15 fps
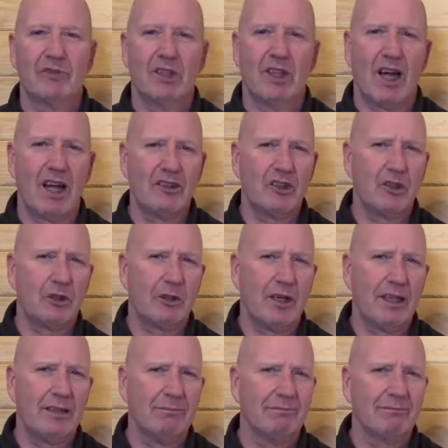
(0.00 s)

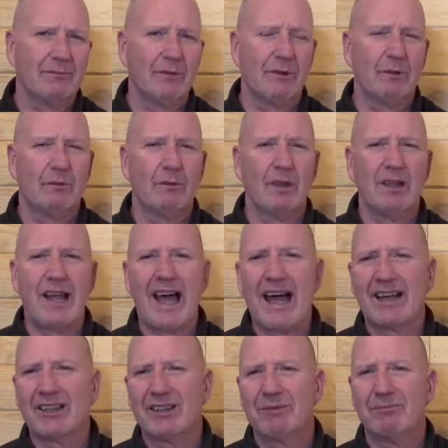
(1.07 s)
concentrate,
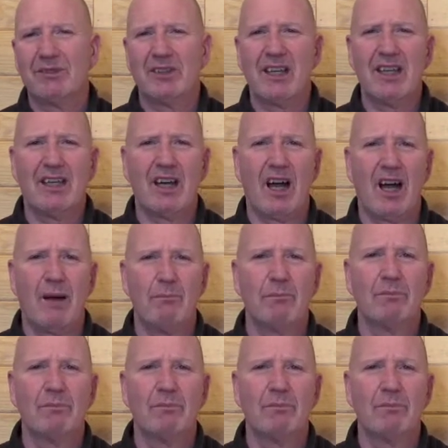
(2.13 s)
relax, stay calm,